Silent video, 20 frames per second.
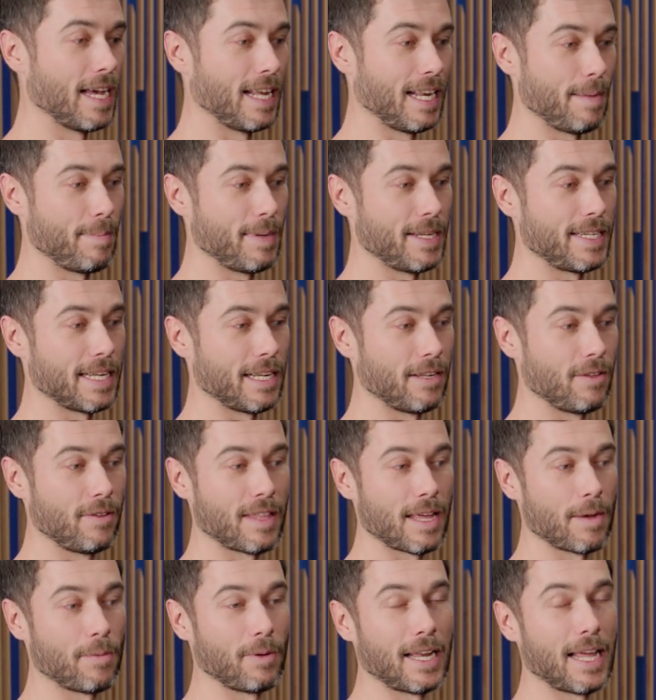And let me tell you,
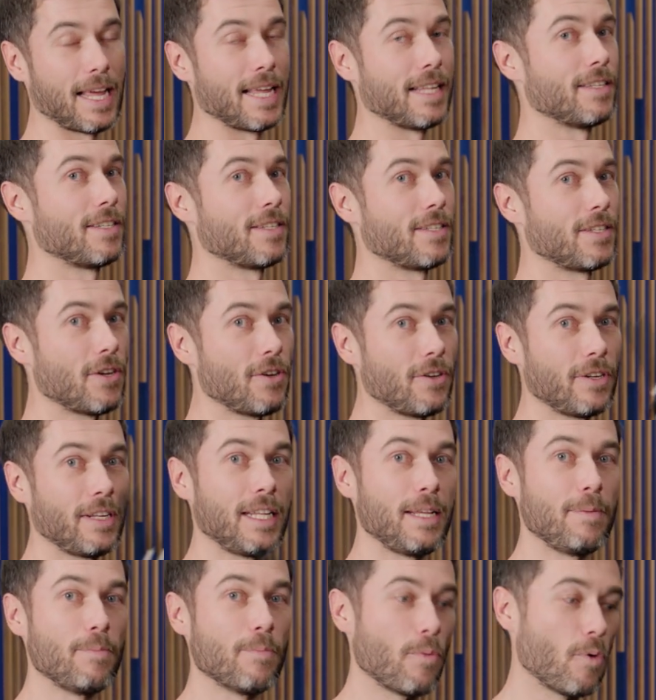they will add
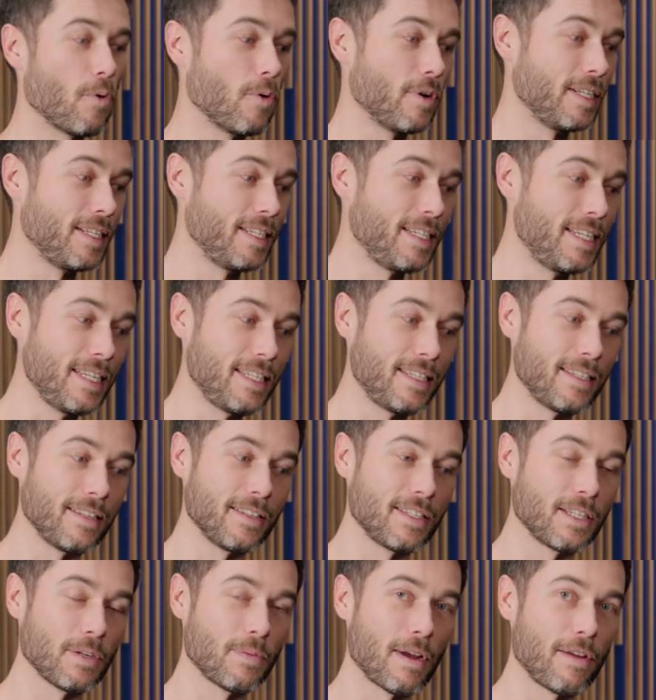certainly more
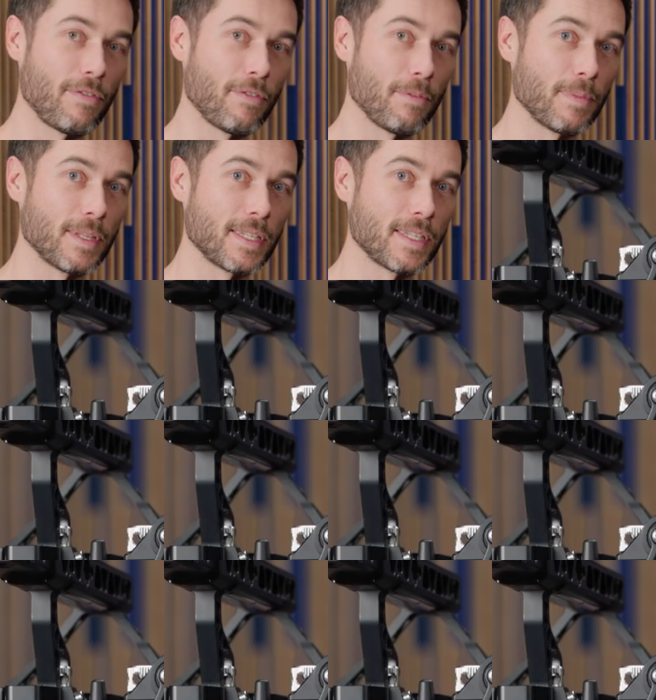distance away from the